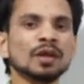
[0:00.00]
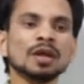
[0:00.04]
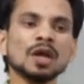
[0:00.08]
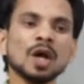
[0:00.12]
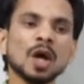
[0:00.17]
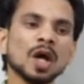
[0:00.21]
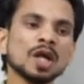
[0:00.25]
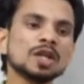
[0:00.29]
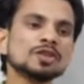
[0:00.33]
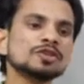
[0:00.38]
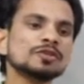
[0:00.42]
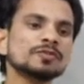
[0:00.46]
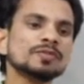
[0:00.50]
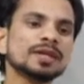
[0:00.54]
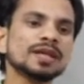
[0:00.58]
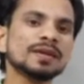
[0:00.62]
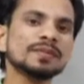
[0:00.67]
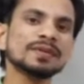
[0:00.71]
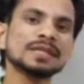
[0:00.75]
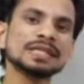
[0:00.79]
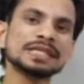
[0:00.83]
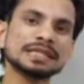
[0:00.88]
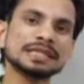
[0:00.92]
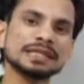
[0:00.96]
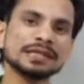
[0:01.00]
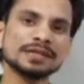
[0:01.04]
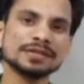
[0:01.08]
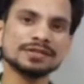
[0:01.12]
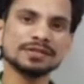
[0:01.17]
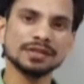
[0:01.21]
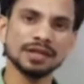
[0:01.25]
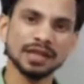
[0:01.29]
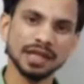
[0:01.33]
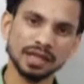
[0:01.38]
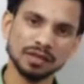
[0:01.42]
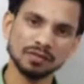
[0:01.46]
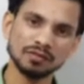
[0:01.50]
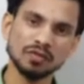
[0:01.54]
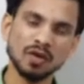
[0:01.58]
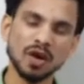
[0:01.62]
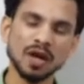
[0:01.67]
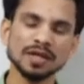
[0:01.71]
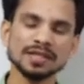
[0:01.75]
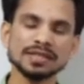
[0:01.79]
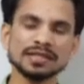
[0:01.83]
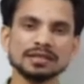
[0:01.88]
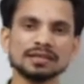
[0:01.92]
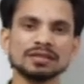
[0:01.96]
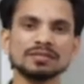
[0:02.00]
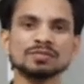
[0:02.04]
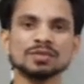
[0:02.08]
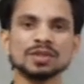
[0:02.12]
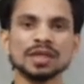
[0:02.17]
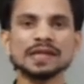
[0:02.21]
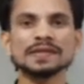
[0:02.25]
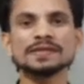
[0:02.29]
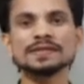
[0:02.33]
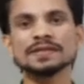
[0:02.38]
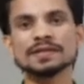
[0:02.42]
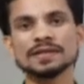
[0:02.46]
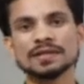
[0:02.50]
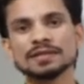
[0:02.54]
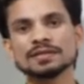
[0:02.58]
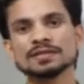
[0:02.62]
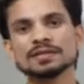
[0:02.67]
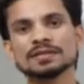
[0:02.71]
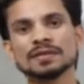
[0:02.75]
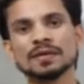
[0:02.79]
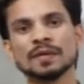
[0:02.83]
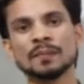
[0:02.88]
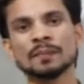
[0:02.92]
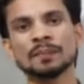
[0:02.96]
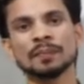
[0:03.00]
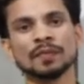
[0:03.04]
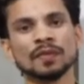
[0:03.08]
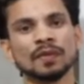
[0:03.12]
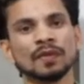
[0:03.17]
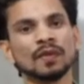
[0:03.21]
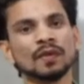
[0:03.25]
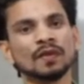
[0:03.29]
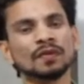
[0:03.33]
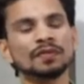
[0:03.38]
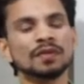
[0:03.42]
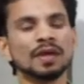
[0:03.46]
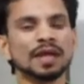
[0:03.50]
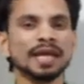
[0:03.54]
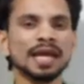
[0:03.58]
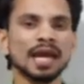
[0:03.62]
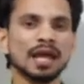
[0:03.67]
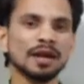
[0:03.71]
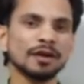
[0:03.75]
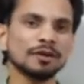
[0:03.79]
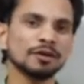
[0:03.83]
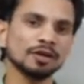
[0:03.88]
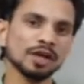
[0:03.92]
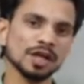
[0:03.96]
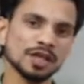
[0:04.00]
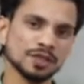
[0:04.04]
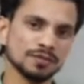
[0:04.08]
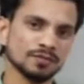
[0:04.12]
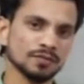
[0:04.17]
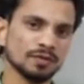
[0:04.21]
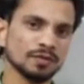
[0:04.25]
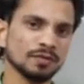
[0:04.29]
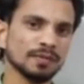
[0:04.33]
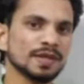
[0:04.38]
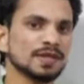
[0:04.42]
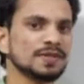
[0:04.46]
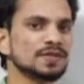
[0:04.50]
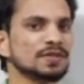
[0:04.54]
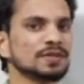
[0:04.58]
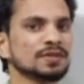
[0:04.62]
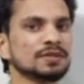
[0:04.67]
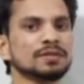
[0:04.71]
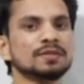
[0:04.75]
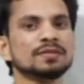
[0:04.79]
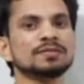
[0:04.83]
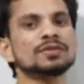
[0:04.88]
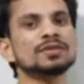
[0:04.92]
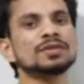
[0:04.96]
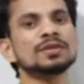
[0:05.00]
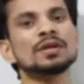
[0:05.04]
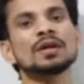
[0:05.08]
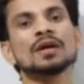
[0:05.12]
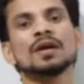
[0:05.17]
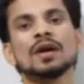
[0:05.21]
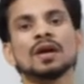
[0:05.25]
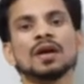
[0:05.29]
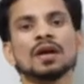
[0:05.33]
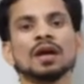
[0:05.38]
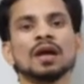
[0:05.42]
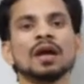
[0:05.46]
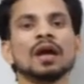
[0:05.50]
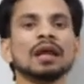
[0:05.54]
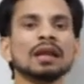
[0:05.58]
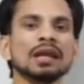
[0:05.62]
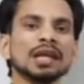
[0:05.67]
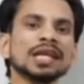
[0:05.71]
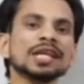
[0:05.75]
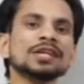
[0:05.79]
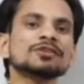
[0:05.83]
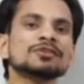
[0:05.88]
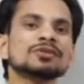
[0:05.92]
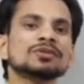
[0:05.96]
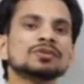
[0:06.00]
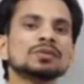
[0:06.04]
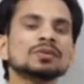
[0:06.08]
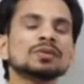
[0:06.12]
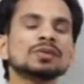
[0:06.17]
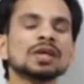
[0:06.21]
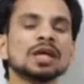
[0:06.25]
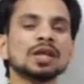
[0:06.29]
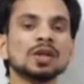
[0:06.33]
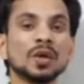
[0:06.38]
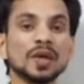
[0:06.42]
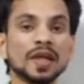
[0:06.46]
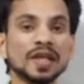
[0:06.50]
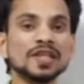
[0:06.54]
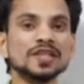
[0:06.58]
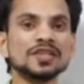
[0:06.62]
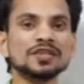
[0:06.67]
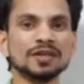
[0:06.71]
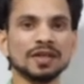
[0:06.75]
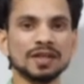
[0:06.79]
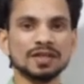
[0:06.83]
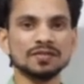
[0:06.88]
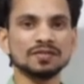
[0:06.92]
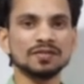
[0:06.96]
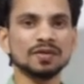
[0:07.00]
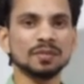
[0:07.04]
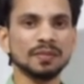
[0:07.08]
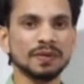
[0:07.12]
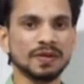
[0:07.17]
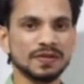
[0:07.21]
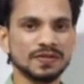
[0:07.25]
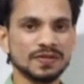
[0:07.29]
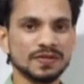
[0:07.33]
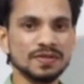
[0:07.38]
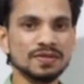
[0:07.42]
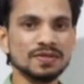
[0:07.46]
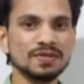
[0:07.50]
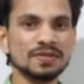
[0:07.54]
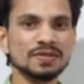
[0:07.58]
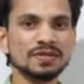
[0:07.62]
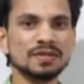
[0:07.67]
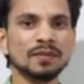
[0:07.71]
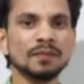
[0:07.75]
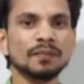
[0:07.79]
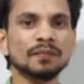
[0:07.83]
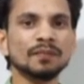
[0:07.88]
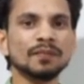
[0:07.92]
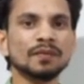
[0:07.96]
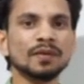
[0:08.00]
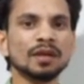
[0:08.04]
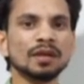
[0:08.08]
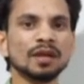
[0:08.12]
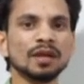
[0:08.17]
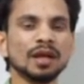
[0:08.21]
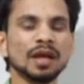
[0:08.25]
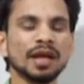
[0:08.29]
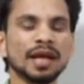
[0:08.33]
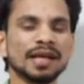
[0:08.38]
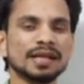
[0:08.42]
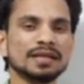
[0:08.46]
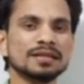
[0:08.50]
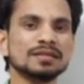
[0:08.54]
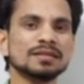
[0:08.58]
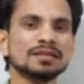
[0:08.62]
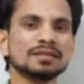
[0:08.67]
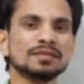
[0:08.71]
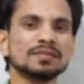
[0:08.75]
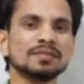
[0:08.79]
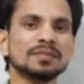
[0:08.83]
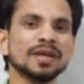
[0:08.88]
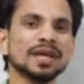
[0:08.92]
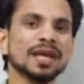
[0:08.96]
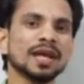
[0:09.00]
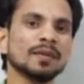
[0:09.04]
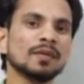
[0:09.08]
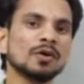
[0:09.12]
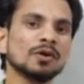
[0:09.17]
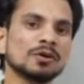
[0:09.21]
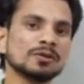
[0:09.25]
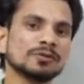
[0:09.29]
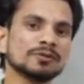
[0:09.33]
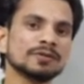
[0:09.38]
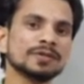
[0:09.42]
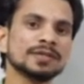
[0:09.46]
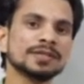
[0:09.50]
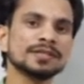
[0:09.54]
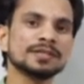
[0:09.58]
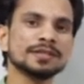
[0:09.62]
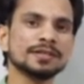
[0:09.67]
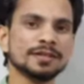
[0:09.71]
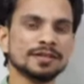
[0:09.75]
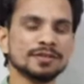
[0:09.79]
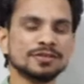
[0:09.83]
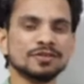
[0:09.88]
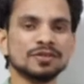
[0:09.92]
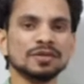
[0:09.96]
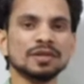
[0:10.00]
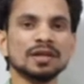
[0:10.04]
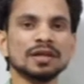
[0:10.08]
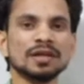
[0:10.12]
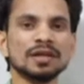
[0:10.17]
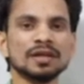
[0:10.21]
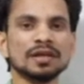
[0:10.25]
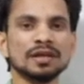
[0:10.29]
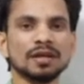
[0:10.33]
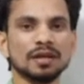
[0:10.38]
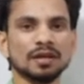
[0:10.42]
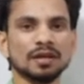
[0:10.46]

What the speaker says: Also we have discussed in what circumstances the Galilean transformations lead to the Lorentz transformations, and we have also discussed the